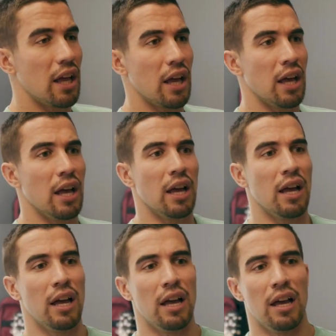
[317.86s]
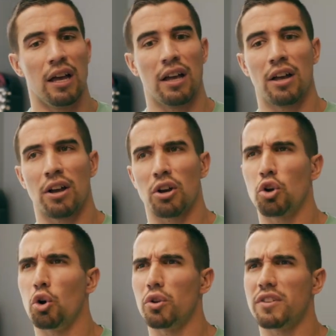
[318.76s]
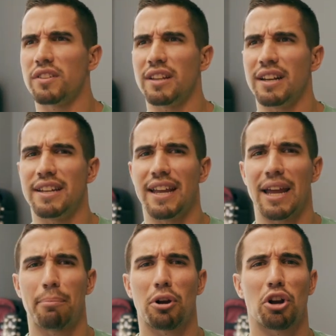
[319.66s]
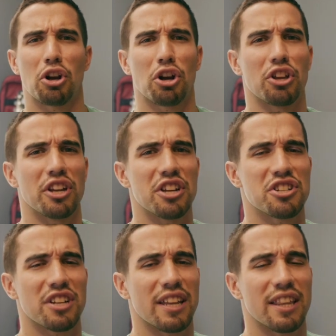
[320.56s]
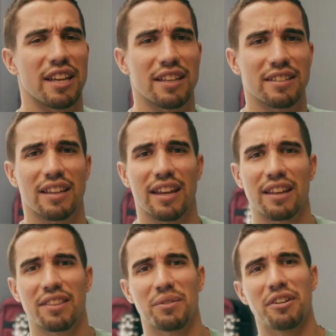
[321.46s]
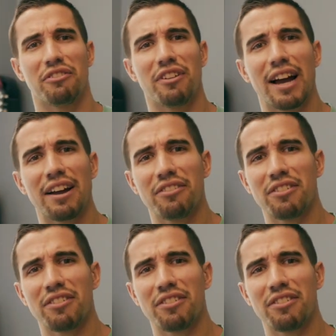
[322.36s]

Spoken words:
Our goal to see in a day per clinician, I think, is like 3 to 5.